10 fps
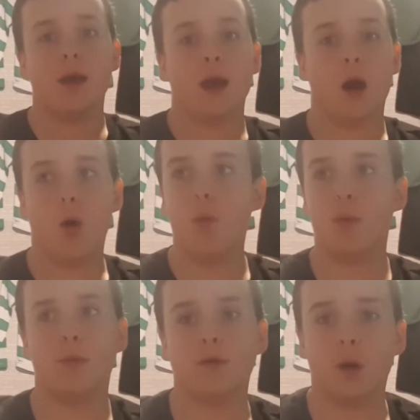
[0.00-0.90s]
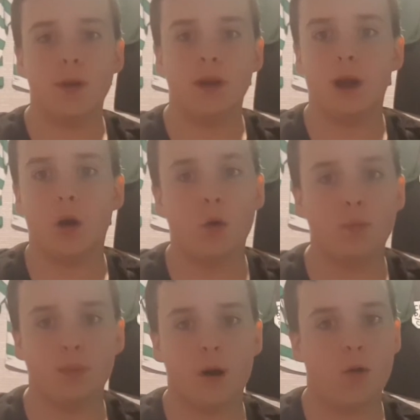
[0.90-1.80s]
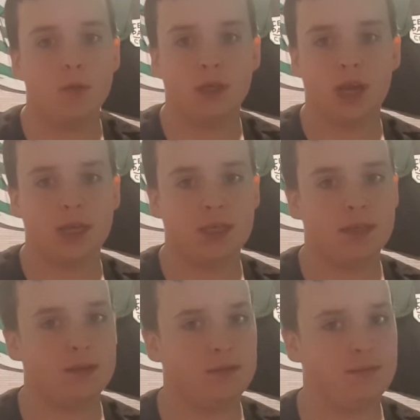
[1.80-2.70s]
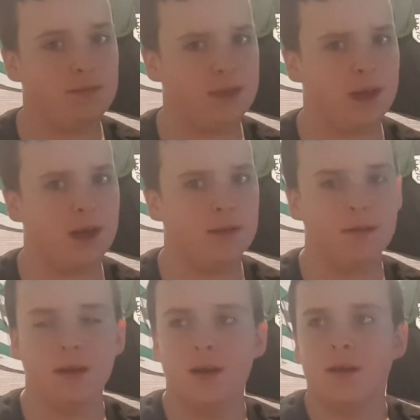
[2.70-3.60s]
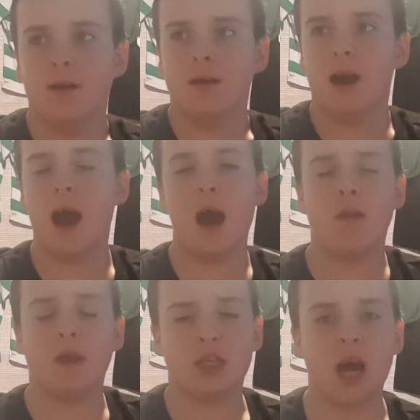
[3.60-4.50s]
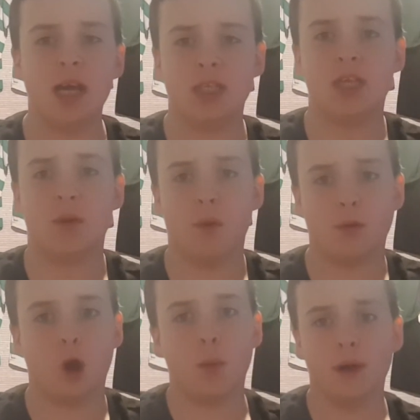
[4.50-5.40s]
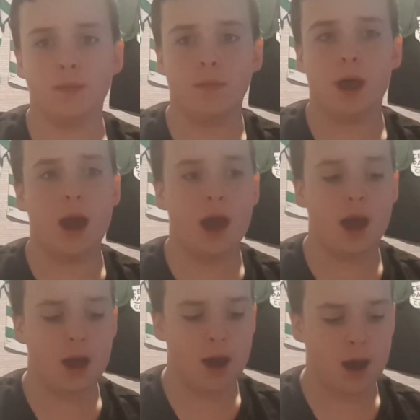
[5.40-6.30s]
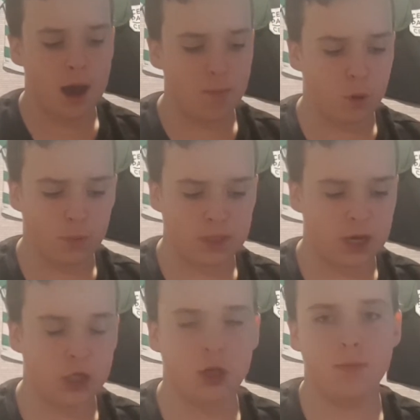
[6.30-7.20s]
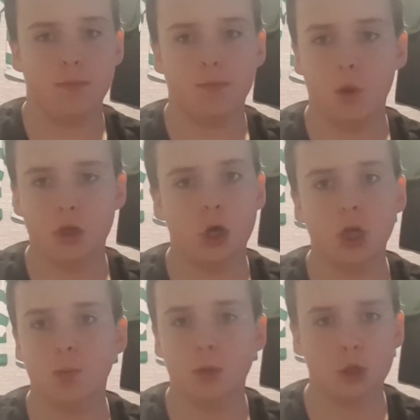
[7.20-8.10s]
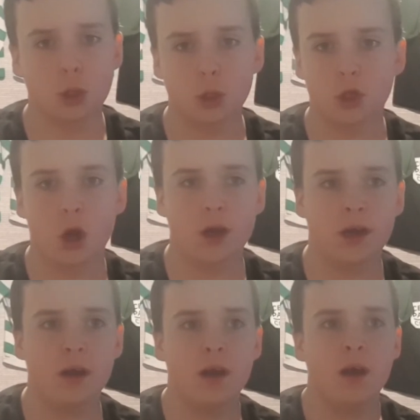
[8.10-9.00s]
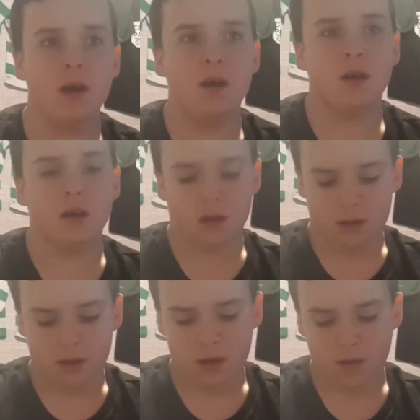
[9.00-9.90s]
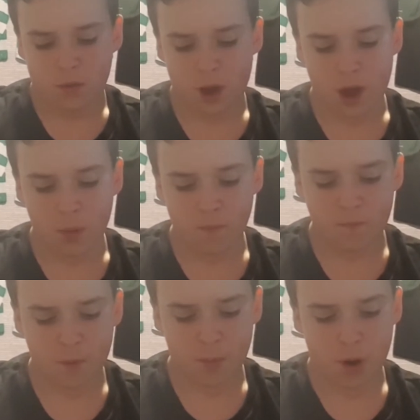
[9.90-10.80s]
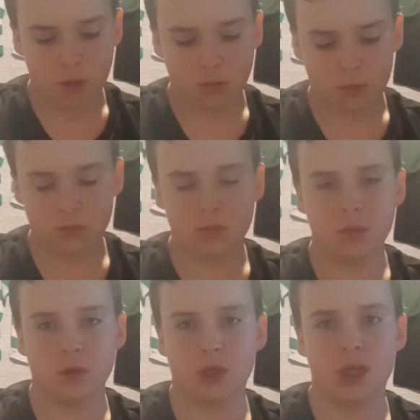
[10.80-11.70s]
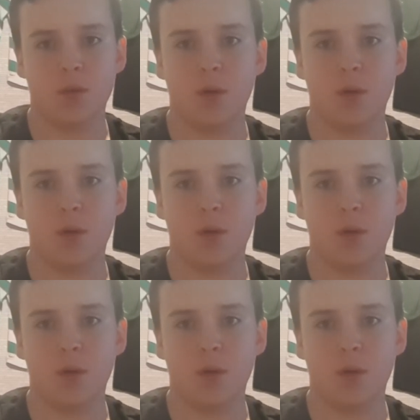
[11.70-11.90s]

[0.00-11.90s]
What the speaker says: I hope we were dominant. I hope the stats, yeah. The stats say we were dominant. Had more possession, more shots on target. One football said we